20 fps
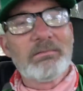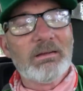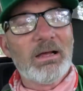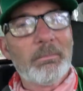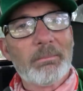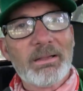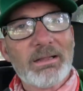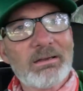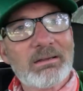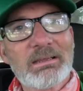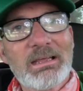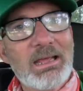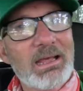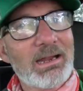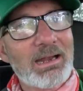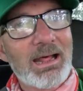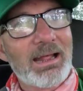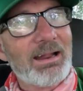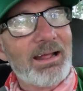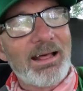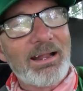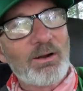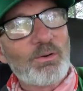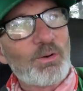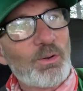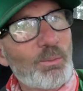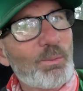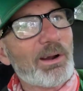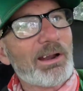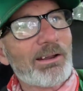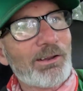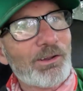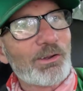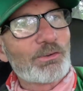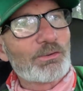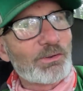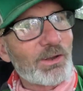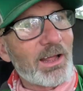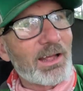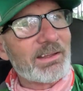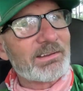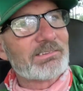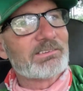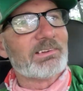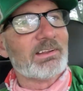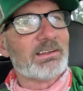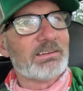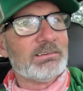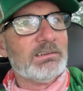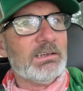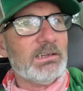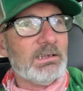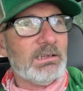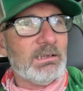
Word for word: I mean again, I, I don't know what it looks like, so